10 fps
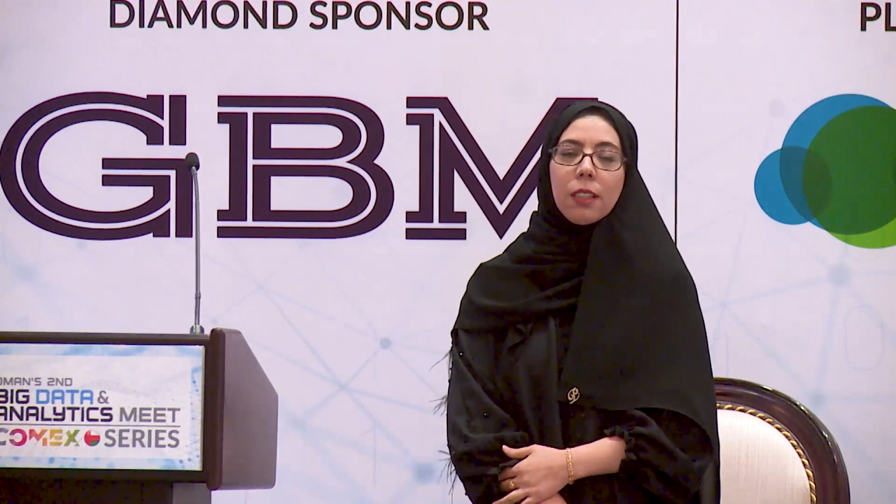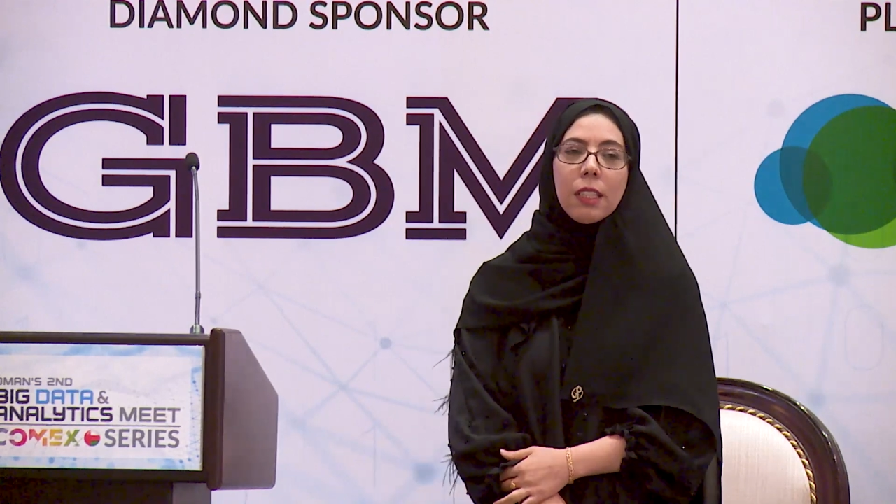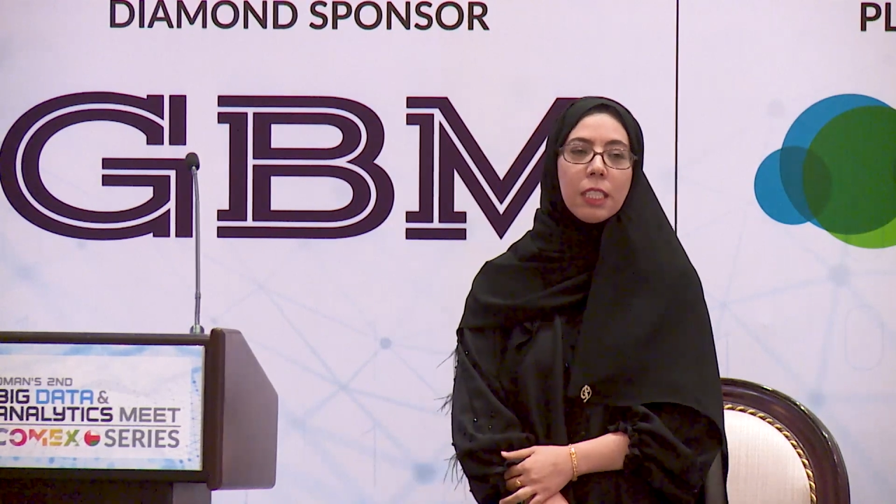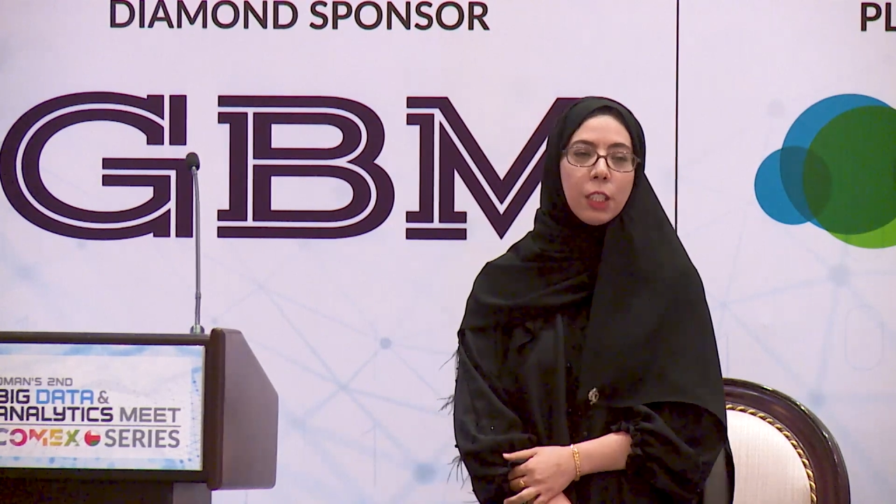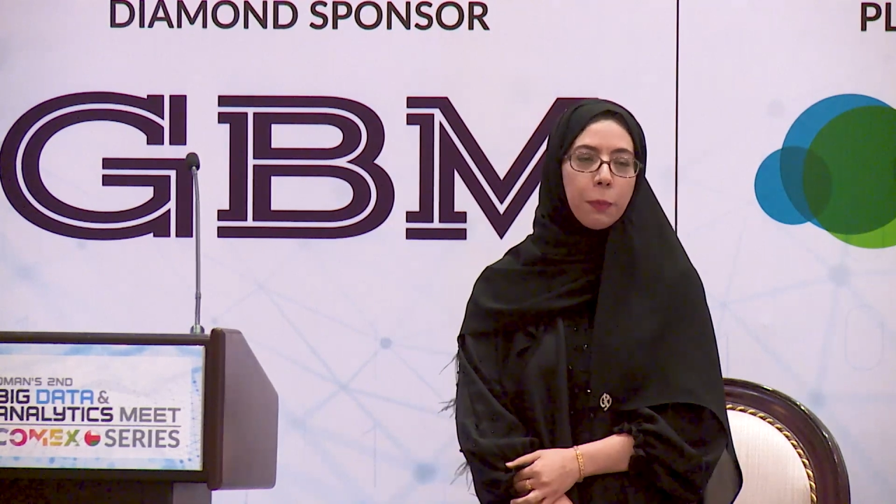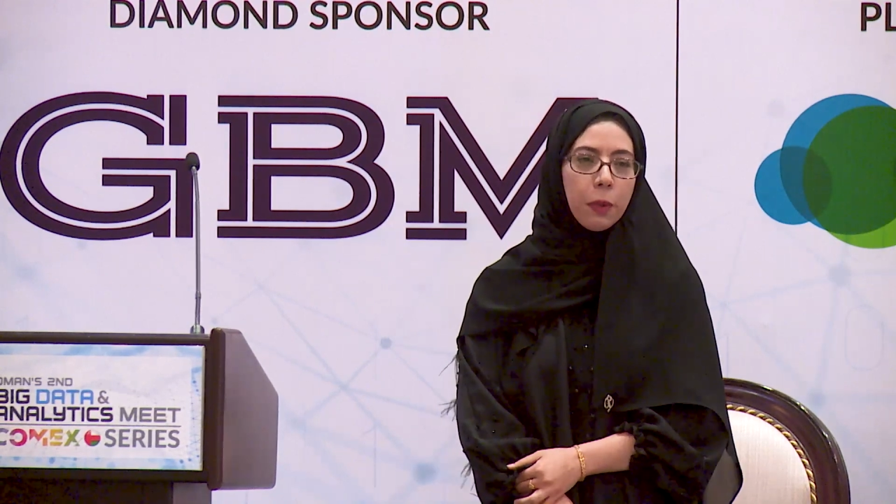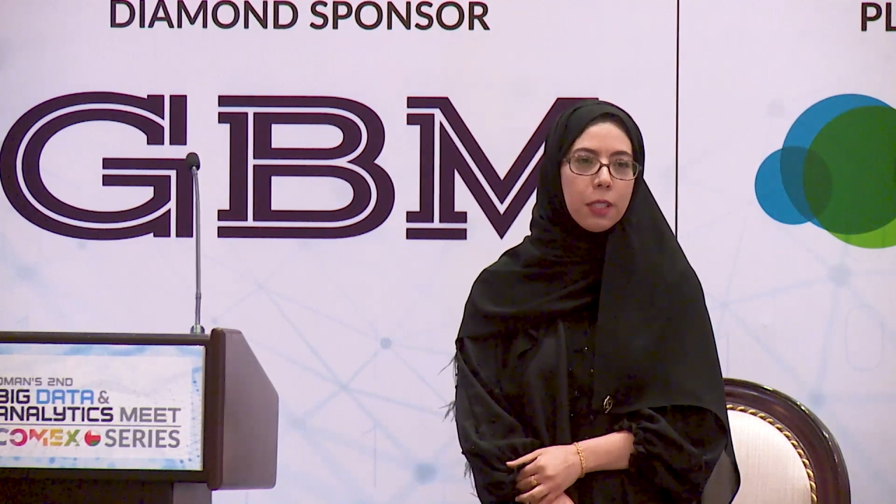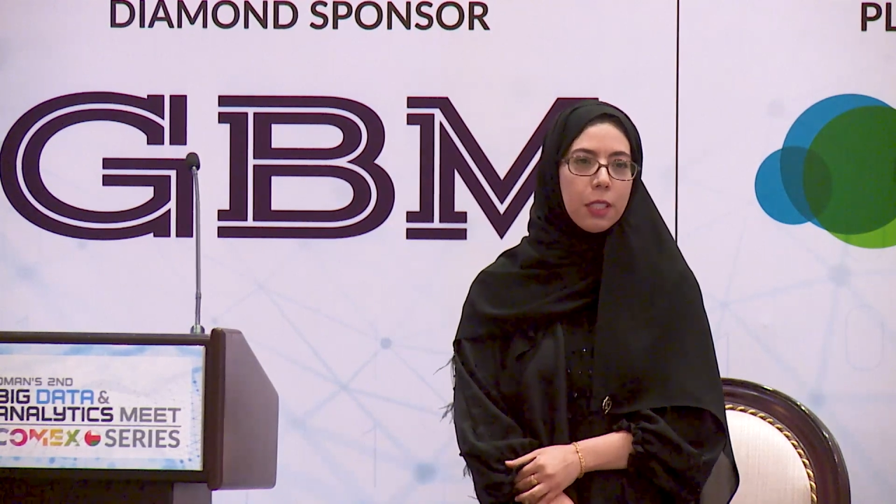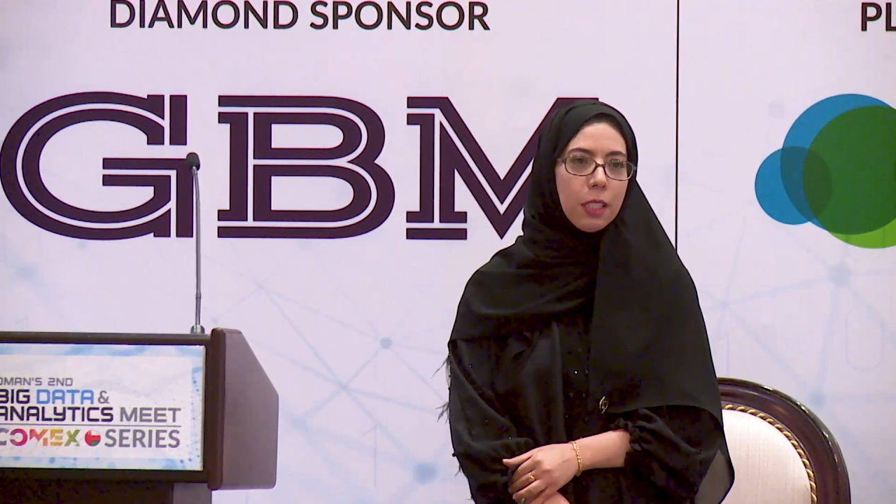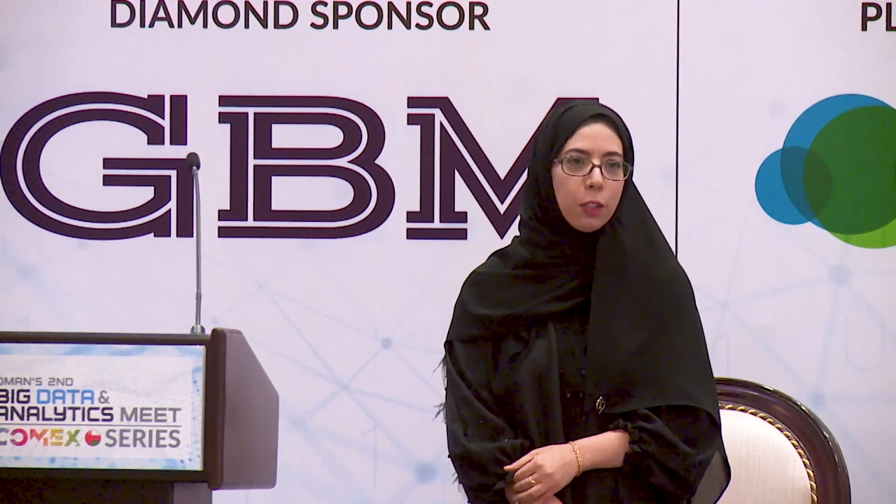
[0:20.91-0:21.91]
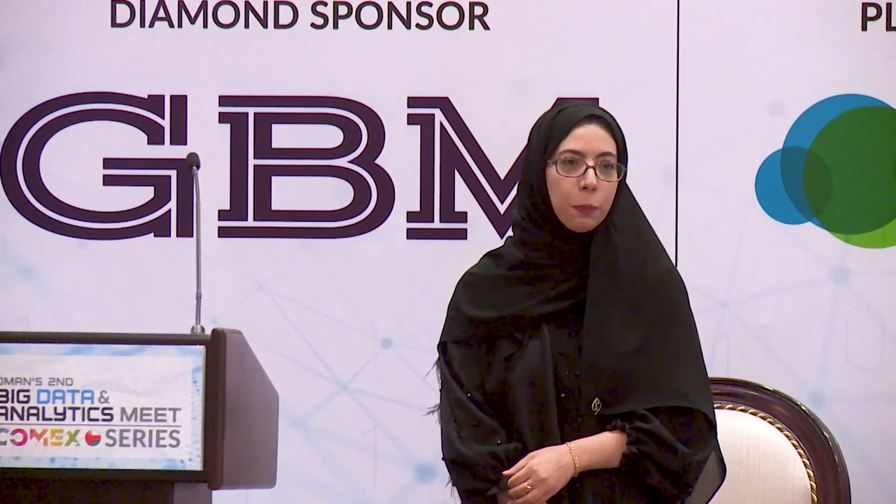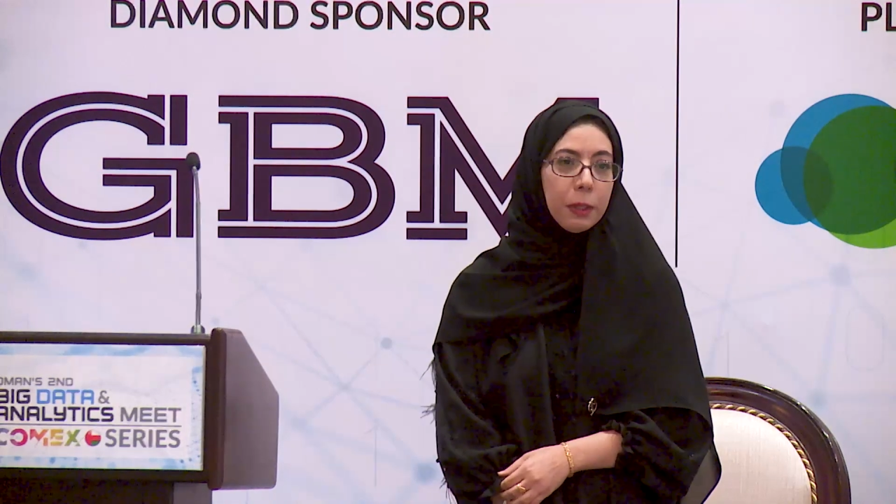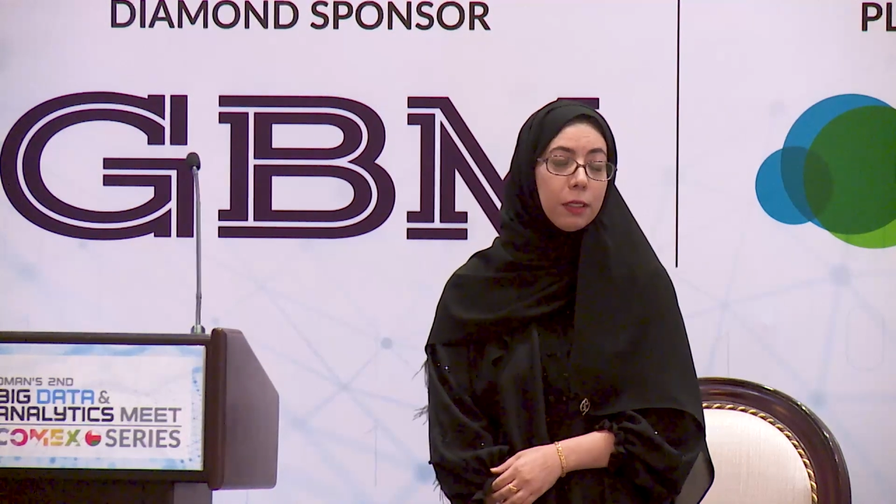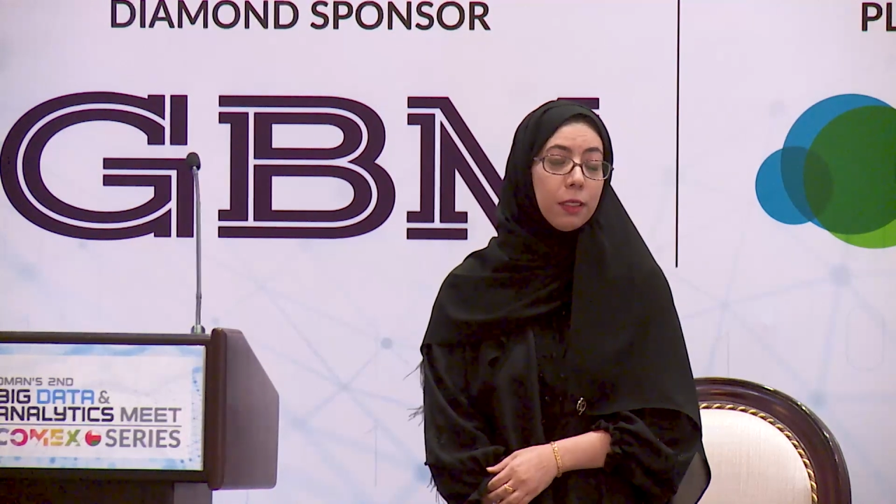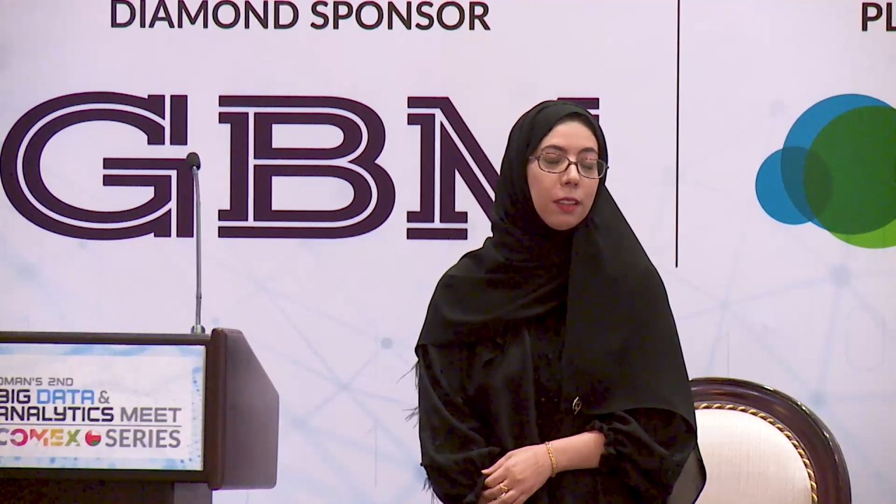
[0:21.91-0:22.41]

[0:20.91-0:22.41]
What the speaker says: data policy in Oman.